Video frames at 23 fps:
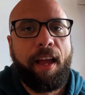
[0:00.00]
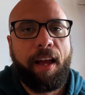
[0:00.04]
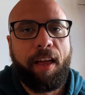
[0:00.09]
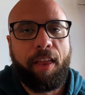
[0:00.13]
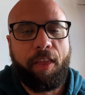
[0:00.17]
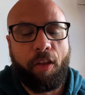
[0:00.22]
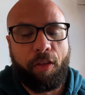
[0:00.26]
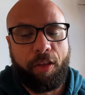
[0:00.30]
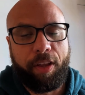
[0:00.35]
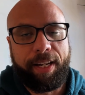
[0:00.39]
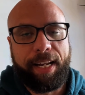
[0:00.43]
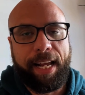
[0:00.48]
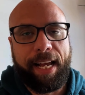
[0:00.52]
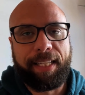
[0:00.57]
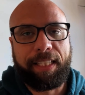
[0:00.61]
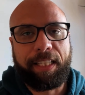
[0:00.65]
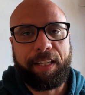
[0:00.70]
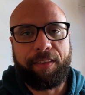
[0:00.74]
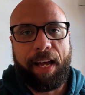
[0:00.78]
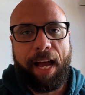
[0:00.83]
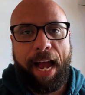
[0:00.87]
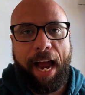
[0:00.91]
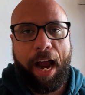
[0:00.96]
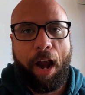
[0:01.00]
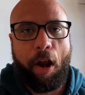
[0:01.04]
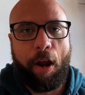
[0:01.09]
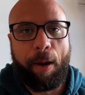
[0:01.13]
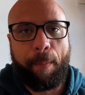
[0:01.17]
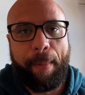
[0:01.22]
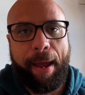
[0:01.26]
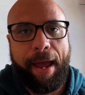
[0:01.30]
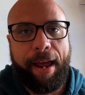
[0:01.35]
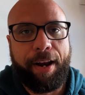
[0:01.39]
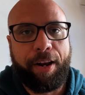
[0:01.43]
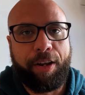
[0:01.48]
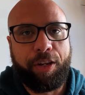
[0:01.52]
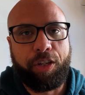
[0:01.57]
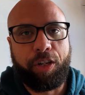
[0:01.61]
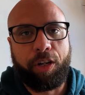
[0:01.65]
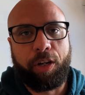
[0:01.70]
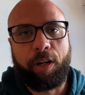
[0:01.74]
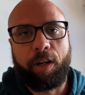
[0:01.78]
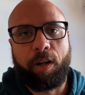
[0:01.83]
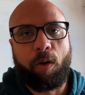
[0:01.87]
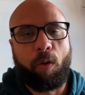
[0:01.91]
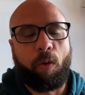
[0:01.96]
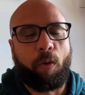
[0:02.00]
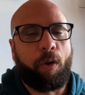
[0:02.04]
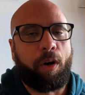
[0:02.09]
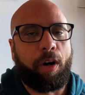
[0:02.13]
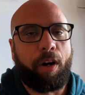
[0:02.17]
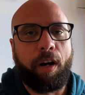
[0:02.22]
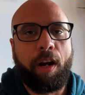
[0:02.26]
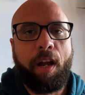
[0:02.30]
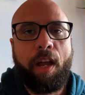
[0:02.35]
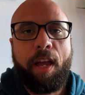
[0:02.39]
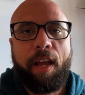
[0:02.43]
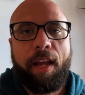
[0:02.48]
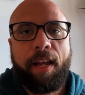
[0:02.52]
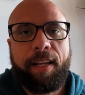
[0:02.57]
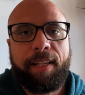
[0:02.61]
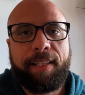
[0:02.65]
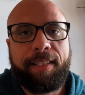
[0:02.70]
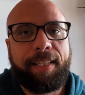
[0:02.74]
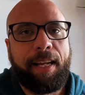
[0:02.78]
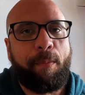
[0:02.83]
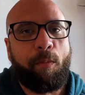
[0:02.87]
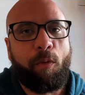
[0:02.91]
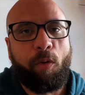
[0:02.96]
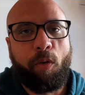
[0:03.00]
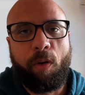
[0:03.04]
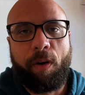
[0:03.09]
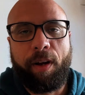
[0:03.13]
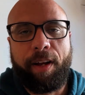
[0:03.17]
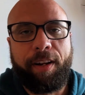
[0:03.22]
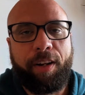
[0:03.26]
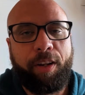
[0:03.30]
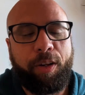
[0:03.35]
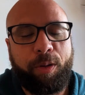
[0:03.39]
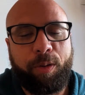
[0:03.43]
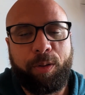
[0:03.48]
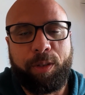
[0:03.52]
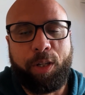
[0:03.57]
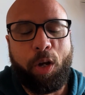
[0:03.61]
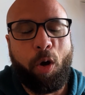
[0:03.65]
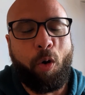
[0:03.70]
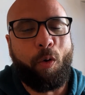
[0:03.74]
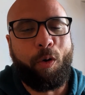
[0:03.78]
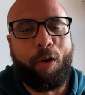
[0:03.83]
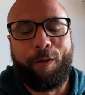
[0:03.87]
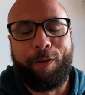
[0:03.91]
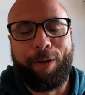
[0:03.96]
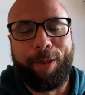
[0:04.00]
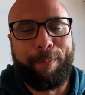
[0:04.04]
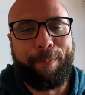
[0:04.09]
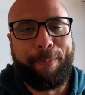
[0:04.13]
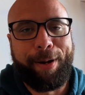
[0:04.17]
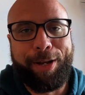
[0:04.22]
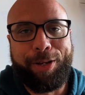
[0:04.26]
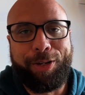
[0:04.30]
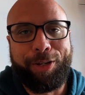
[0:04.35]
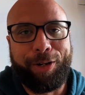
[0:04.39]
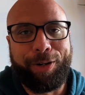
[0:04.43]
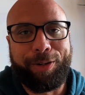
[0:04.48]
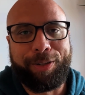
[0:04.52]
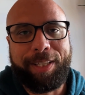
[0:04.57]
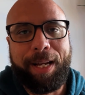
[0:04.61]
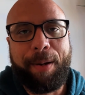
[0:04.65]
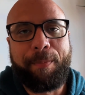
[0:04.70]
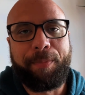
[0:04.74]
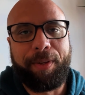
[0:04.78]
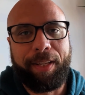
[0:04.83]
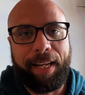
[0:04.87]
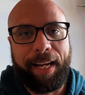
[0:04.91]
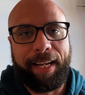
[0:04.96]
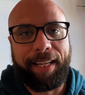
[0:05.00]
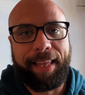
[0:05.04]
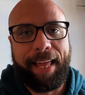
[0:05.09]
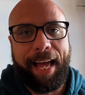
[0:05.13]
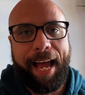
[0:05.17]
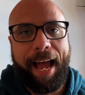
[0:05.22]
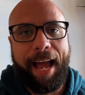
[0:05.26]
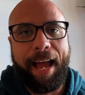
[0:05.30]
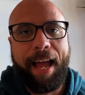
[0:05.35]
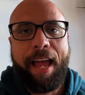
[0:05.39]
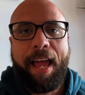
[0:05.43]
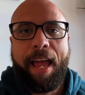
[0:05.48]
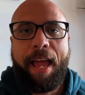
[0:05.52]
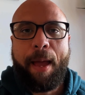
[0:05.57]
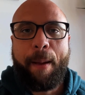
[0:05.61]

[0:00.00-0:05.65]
on the desk of the hiring manager or someone who's going over the budget or something like that.